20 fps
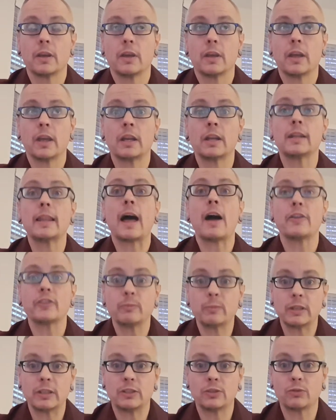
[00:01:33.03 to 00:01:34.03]
it allows
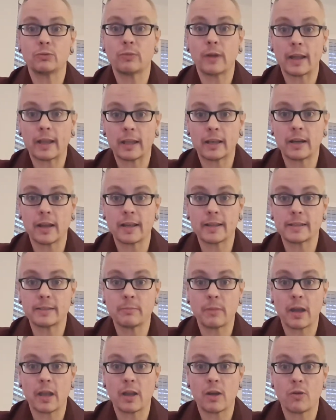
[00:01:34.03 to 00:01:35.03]
me to recognize
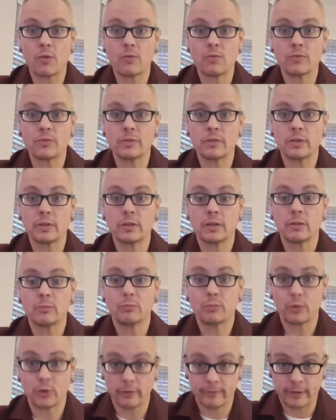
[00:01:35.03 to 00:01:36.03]
my own
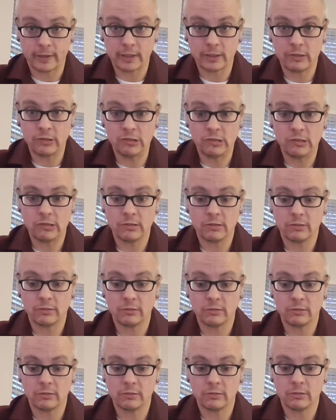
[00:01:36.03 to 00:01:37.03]
privilege
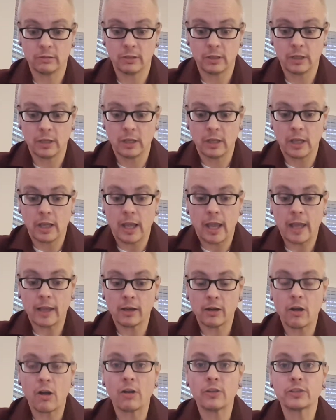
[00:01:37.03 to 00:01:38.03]
and
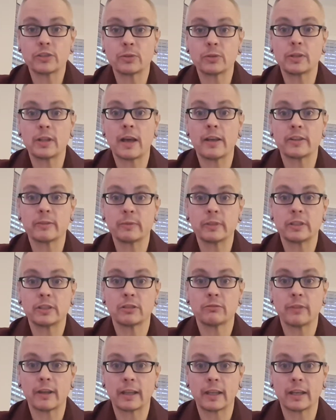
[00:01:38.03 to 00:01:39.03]
it also allows me
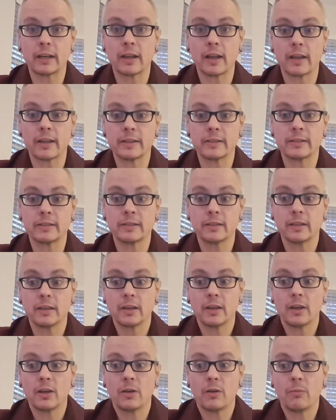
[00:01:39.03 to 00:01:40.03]
to recognize
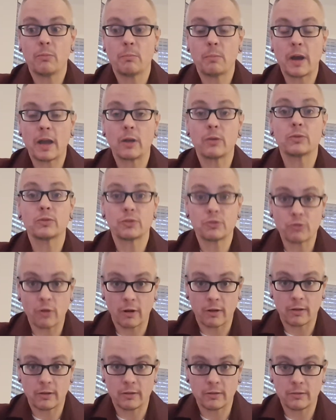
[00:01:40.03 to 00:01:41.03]
my own
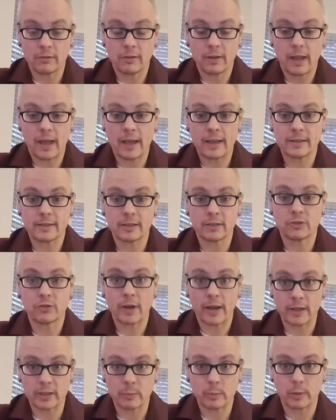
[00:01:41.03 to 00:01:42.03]
struggle as a
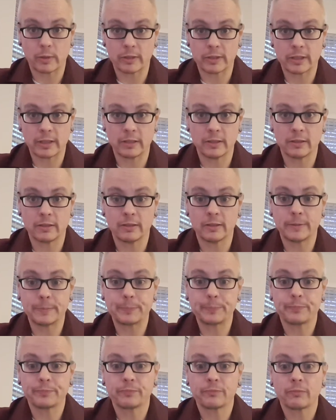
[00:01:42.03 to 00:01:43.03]
trans person.
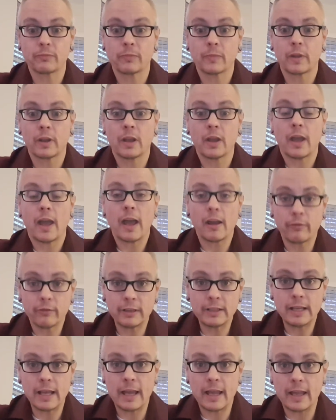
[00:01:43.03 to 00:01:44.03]
Every
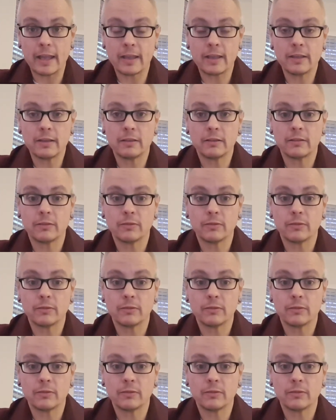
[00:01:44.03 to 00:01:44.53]
day,